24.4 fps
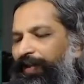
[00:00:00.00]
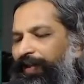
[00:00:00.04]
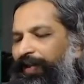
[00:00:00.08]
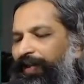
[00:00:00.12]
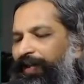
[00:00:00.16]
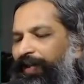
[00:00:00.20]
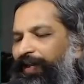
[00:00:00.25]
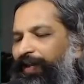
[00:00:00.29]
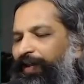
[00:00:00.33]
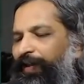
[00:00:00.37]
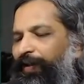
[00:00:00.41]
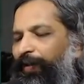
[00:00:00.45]

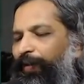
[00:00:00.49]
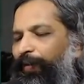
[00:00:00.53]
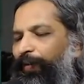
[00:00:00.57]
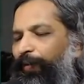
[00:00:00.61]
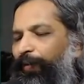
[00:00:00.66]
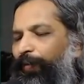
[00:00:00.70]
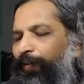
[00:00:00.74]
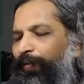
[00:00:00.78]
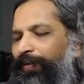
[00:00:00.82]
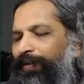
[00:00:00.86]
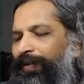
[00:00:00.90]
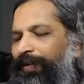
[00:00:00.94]
he
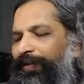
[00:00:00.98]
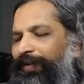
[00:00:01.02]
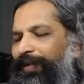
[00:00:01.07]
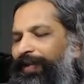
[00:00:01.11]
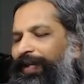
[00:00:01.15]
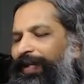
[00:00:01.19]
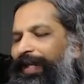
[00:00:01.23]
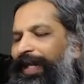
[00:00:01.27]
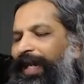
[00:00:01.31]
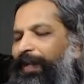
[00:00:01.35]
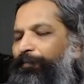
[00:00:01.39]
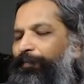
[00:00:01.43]
grows in
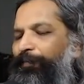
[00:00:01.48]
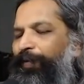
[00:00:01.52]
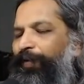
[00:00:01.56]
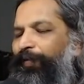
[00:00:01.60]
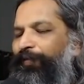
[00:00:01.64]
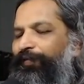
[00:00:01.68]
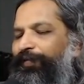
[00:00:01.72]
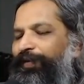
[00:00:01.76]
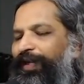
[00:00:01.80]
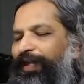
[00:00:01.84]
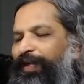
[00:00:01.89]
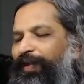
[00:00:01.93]
the lap
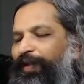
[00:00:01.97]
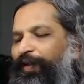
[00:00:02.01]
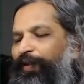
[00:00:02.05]
of their